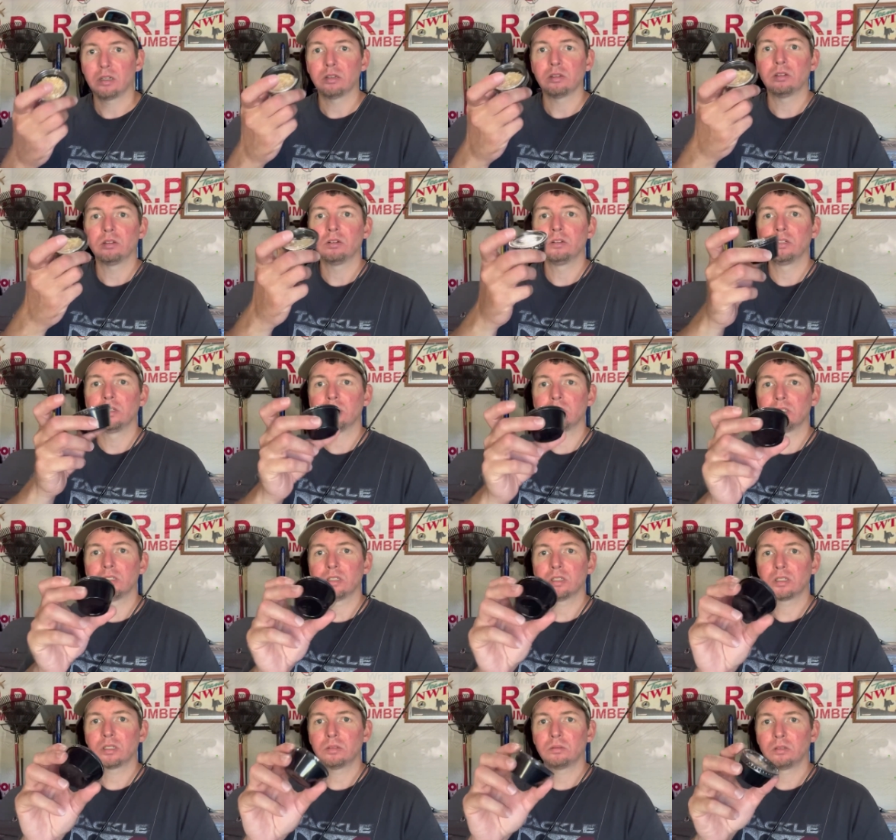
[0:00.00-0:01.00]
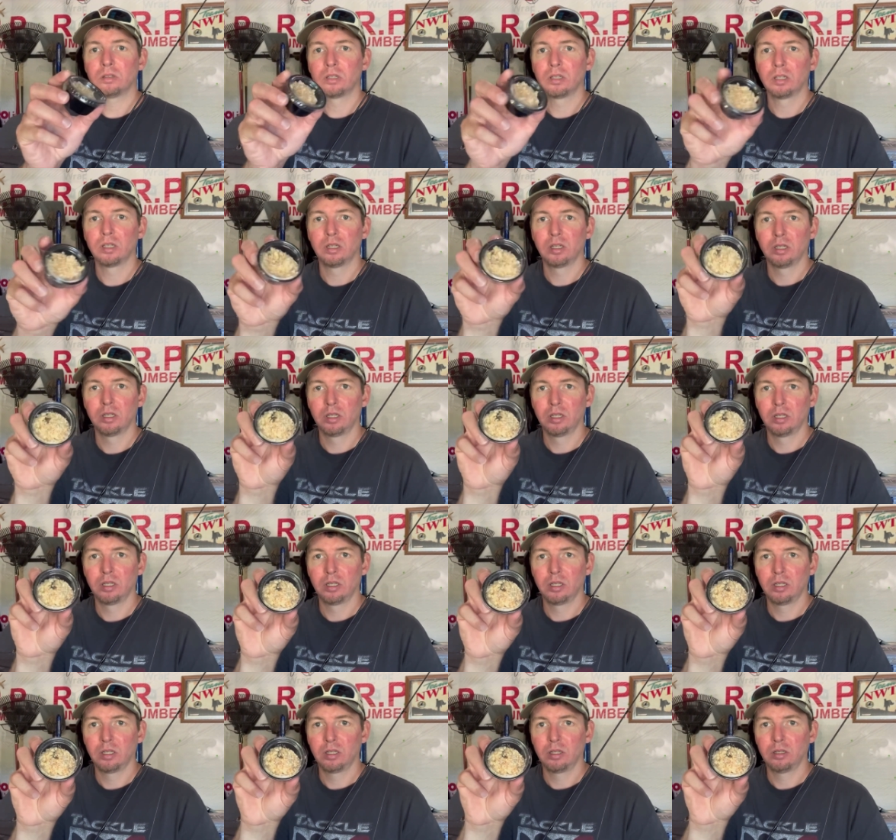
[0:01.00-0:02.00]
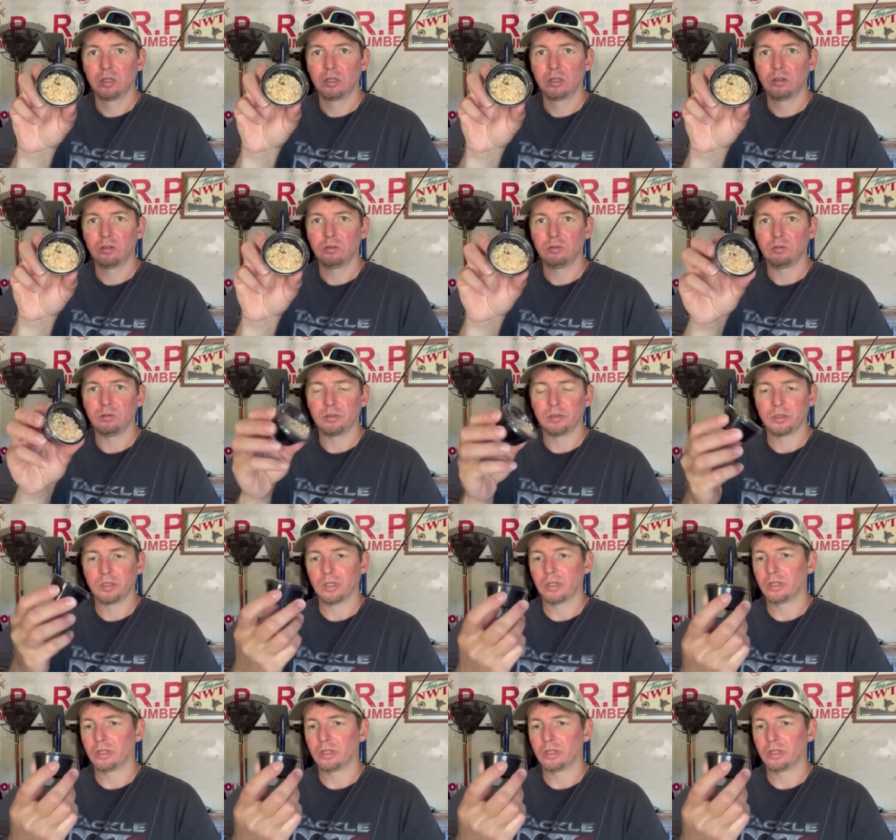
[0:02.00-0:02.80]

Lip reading: of 36, which I